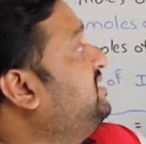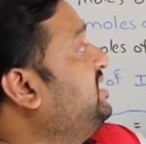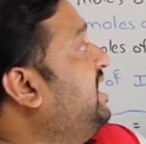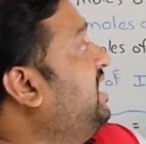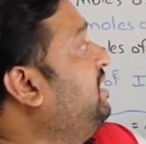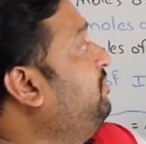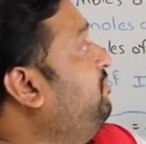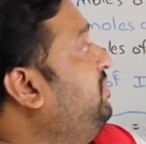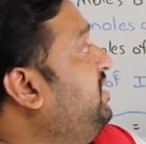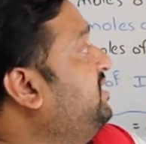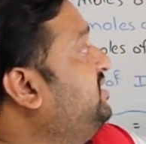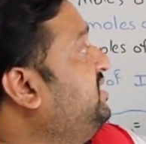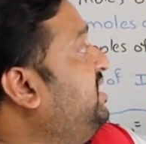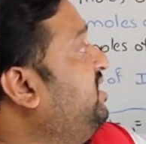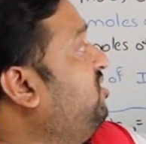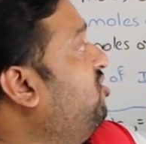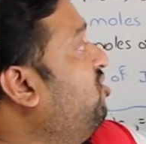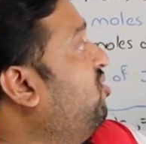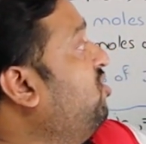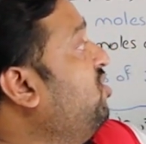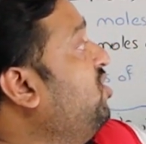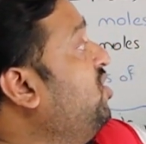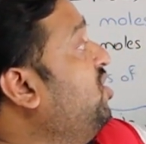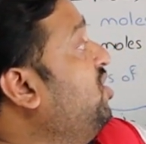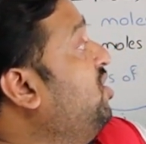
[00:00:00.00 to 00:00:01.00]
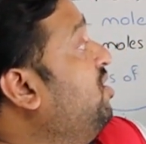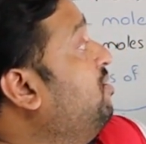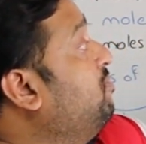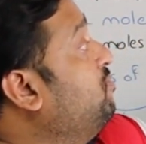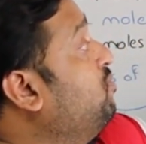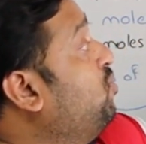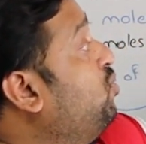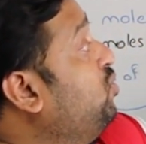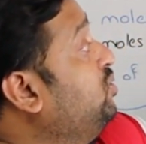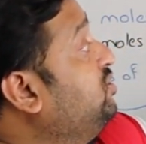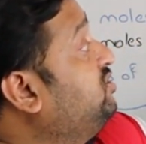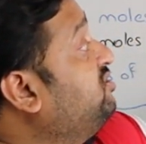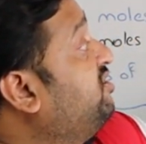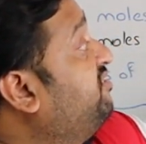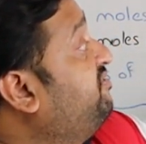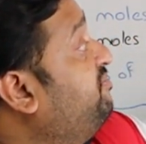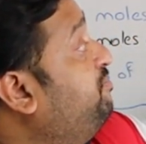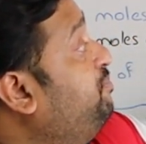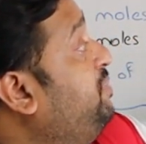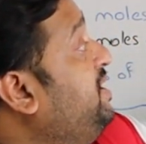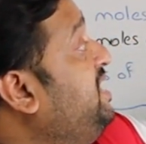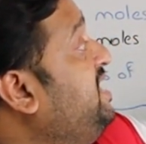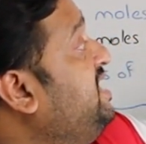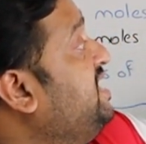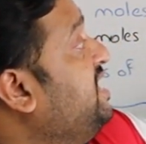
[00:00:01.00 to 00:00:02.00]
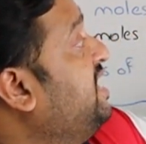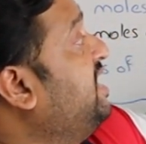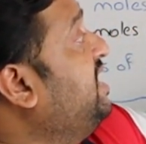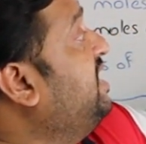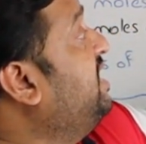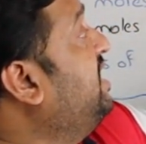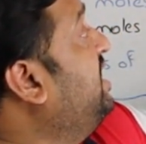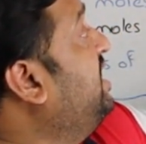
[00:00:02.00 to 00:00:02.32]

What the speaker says: is Nb0, moles of B